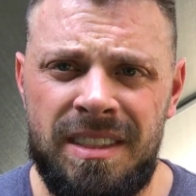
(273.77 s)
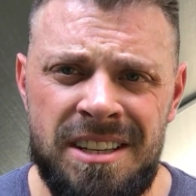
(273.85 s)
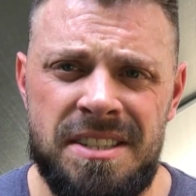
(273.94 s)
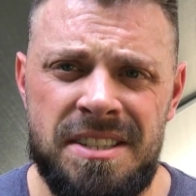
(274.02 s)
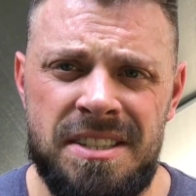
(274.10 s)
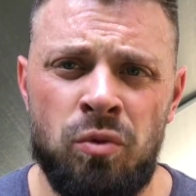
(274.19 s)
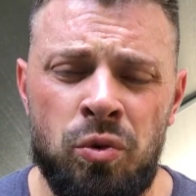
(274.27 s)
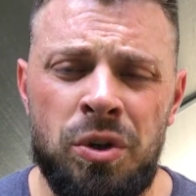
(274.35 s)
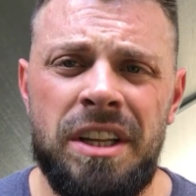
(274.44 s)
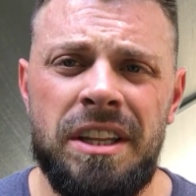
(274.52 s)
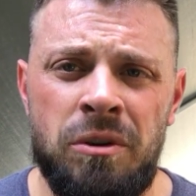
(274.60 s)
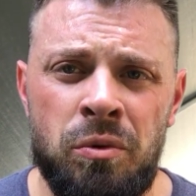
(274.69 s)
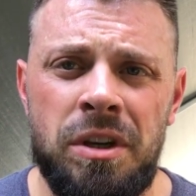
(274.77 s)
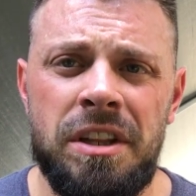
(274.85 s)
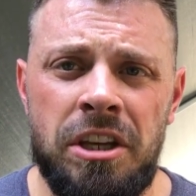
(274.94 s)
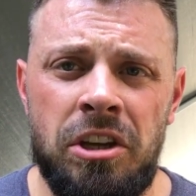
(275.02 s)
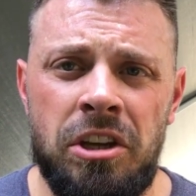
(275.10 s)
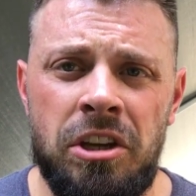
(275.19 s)
This is a really,
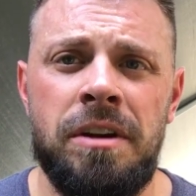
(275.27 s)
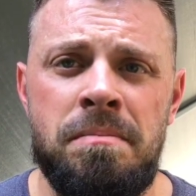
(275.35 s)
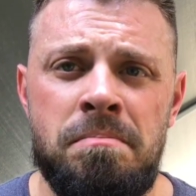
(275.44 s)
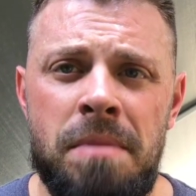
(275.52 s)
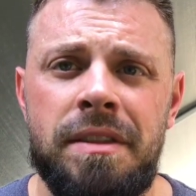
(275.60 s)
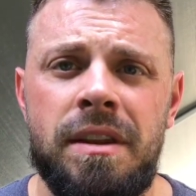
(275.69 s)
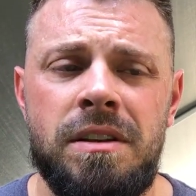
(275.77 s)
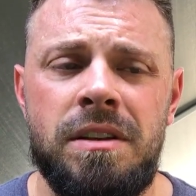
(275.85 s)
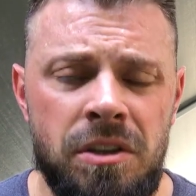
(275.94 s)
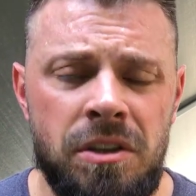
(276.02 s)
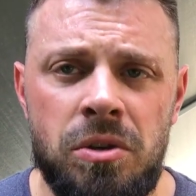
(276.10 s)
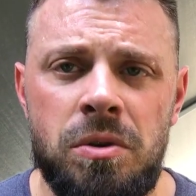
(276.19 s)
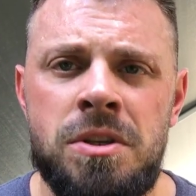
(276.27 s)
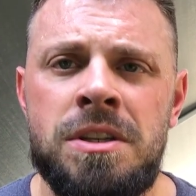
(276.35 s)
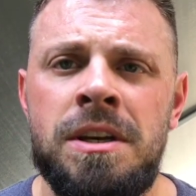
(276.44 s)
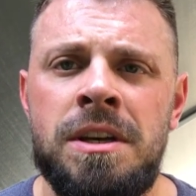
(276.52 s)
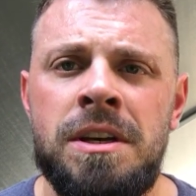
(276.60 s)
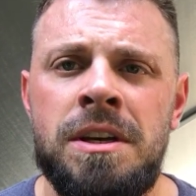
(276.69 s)
really good method to use
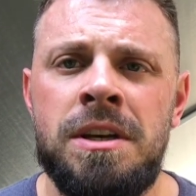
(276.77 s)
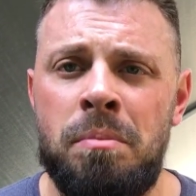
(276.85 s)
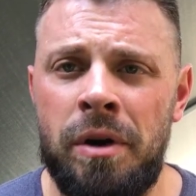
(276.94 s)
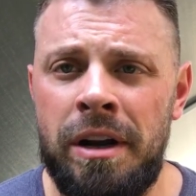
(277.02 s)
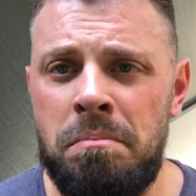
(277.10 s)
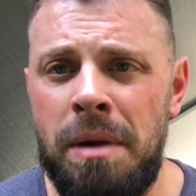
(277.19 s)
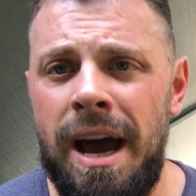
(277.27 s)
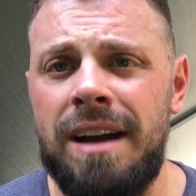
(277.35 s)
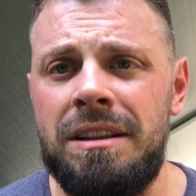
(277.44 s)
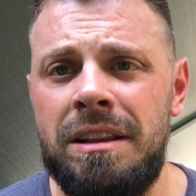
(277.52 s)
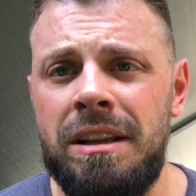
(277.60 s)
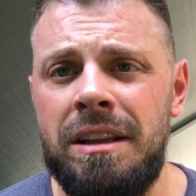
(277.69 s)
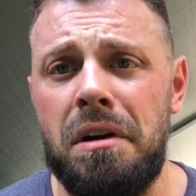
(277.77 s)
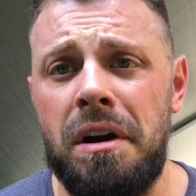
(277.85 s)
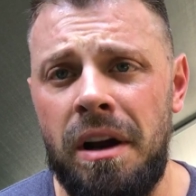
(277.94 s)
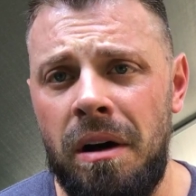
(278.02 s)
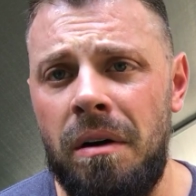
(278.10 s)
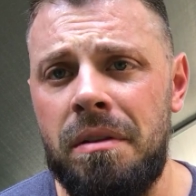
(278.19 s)
to bring back liver
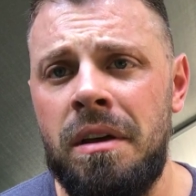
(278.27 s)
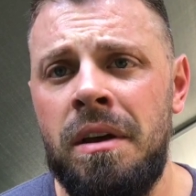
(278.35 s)
health.